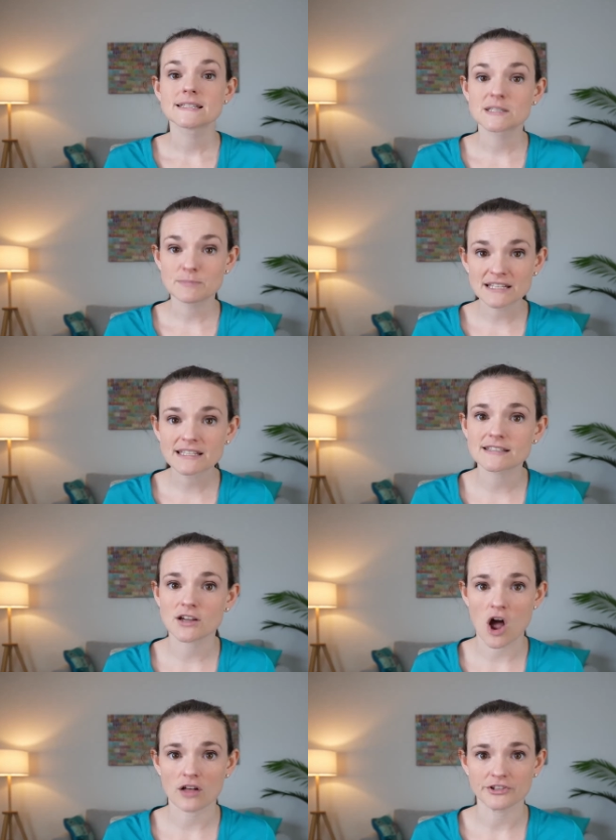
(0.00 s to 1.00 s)
Species
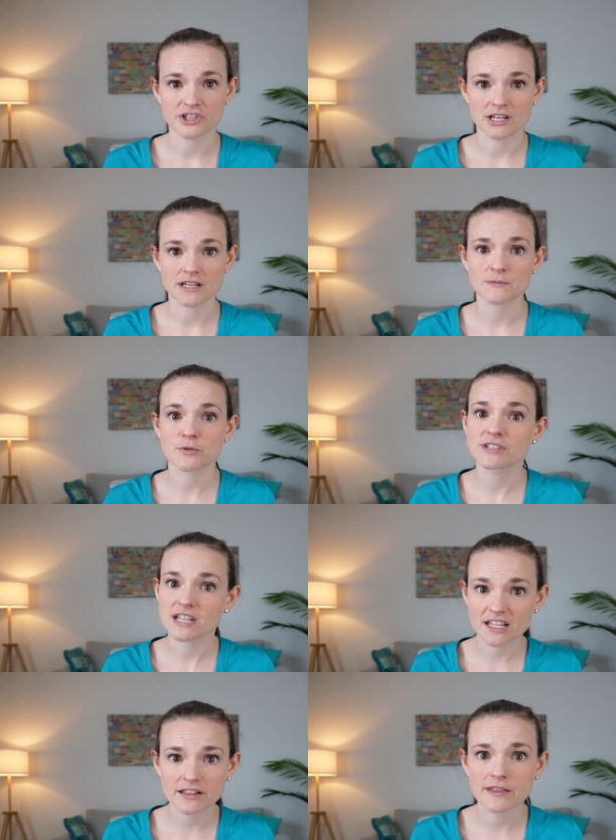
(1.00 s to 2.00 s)
ecology is
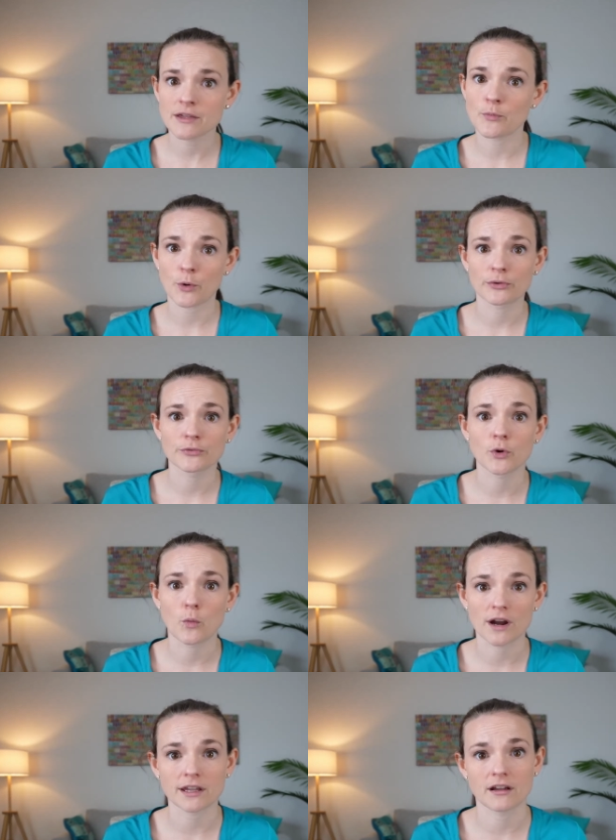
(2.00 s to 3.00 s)
particularly important for
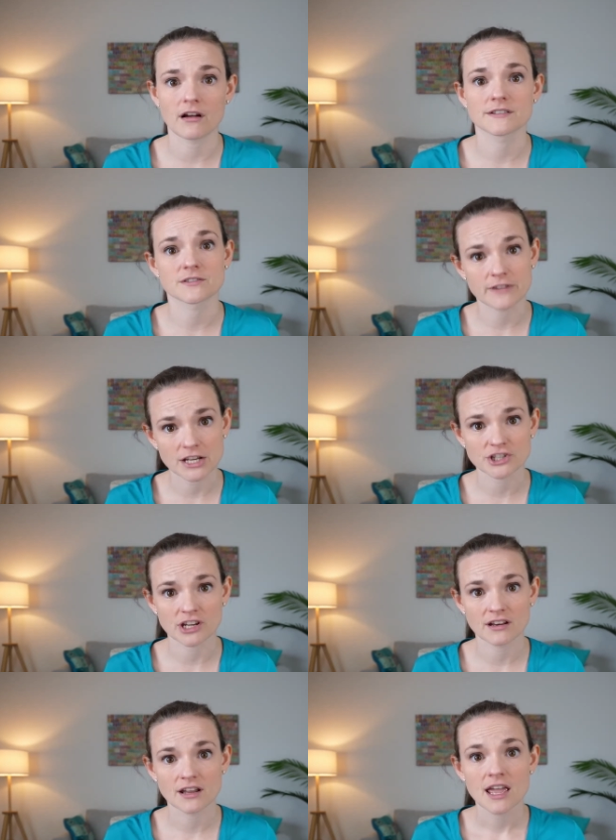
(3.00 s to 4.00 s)
work in conservation.